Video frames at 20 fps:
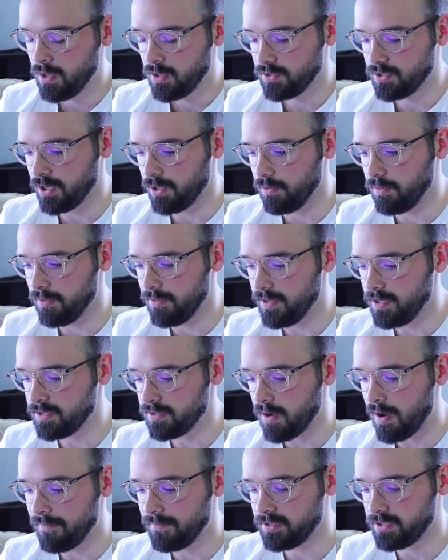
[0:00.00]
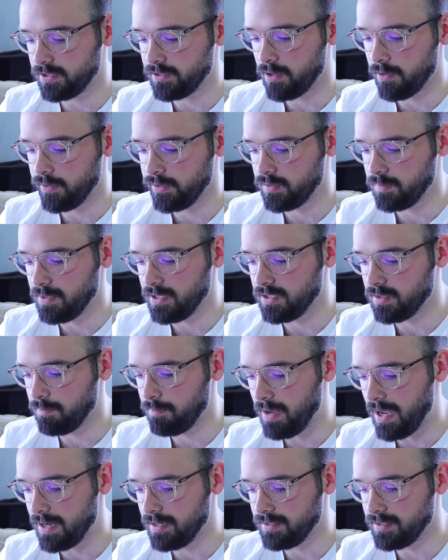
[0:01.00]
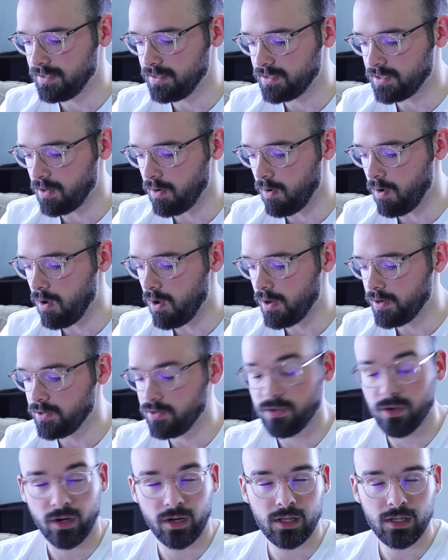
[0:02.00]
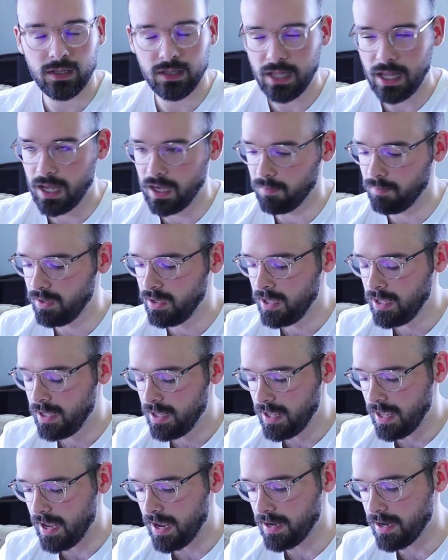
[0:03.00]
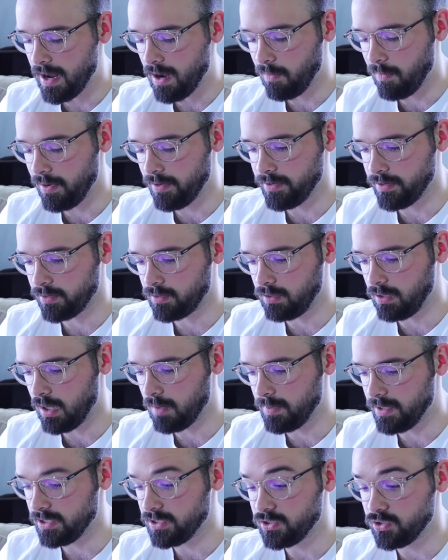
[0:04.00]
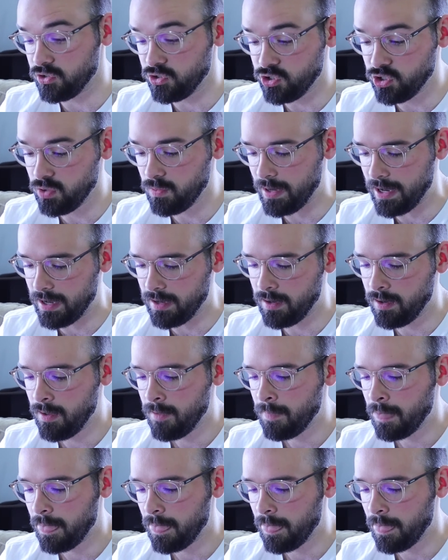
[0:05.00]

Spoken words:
So these are obviously going to be dependent on your club and how well your club is doing.